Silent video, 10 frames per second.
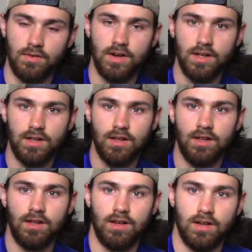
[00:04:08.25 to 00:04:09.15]
rig.
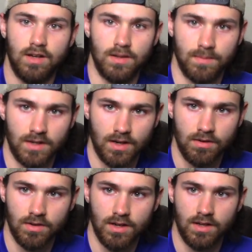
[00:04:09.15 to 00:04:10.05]
The
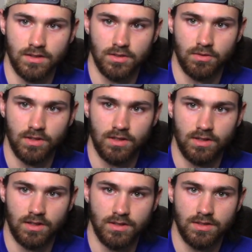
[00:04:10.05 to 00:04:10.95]
Ned rig is a really
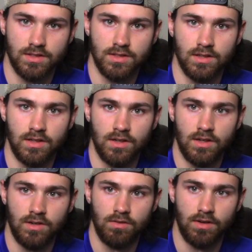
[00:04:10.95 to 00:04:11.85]
nice
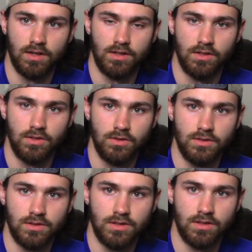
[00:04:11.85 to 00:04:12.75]
rig to
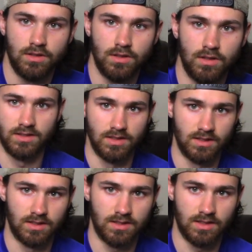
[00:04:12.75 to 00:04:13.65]
use.
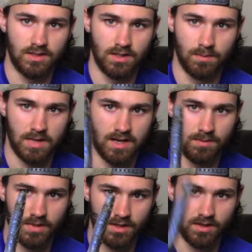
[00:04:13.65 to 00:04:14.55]
It sits on the
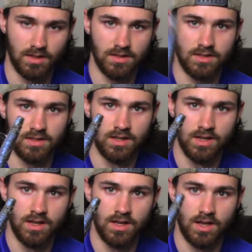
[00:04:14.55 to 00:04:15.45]
bottom like this,
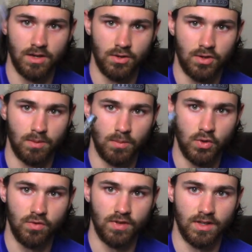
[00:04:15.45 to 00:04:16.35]
and you can
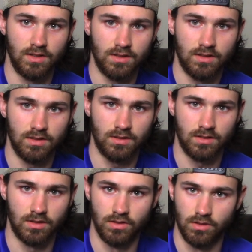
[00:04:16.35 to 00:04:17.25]
move it
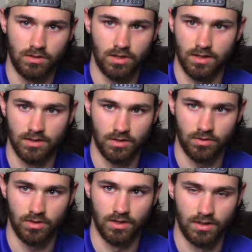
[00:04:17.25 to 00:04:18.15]
to get
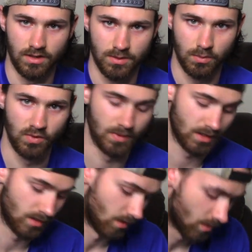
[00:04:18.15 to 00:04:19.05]
this really nice
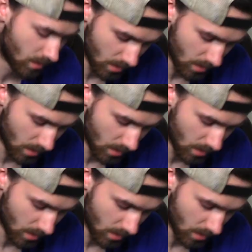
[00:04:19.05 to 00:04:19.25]
movement. And